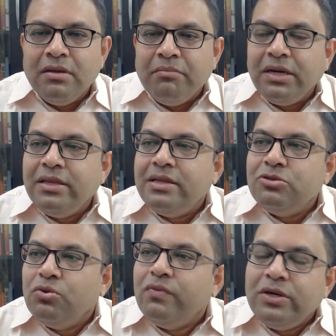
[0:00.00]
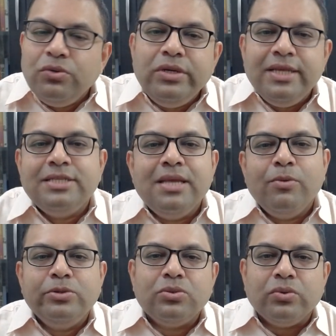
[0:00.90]
But there is no one to teach them
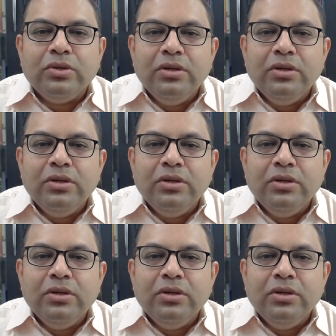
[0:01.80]
also.